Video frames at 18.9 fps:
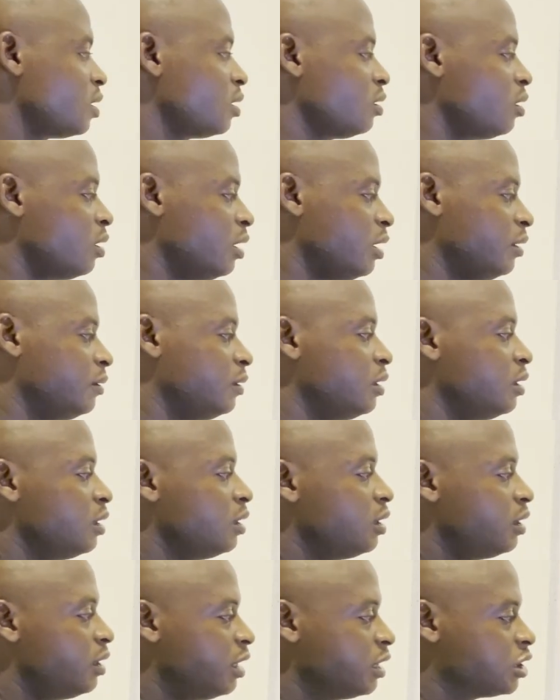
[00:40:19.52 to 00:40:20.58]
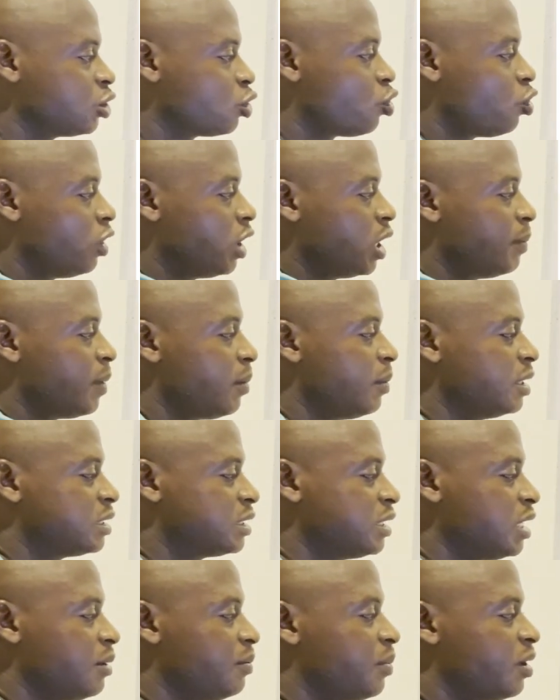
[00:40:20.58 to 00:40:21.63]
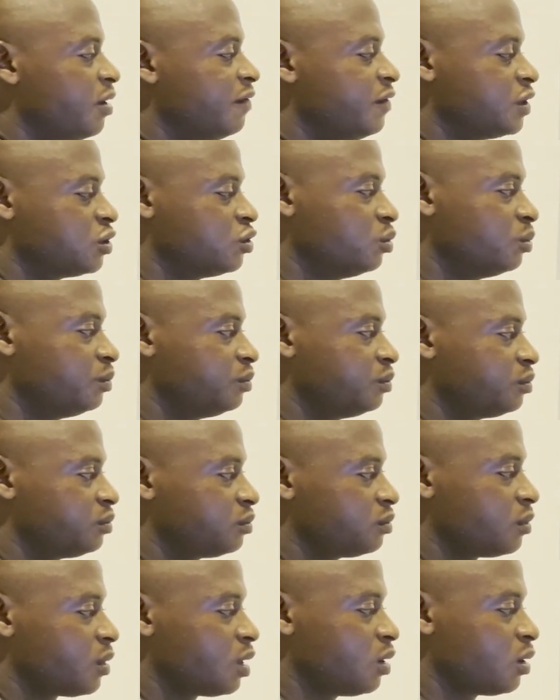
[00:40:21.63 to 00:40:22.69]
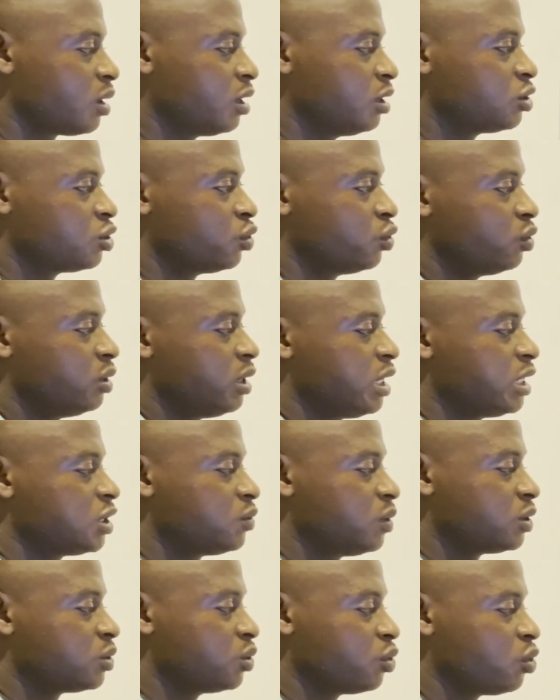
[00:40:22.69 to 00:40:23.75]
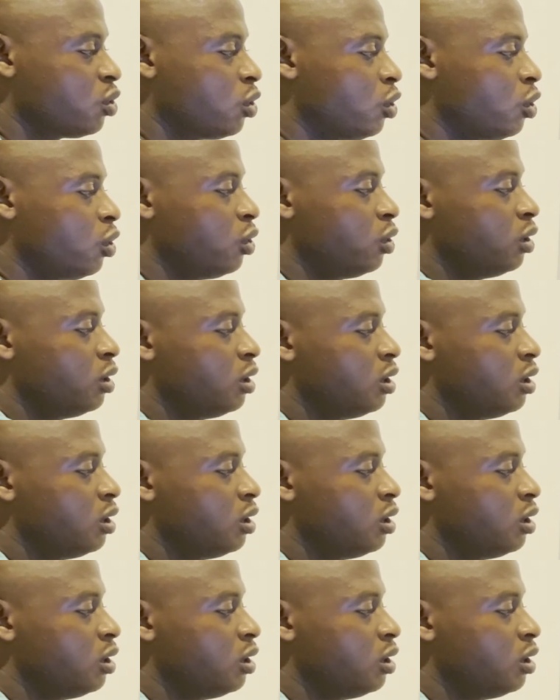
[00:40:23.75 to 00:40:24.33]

Alright. The tico and the barbershop pelvis. No. Okay. So that is what you call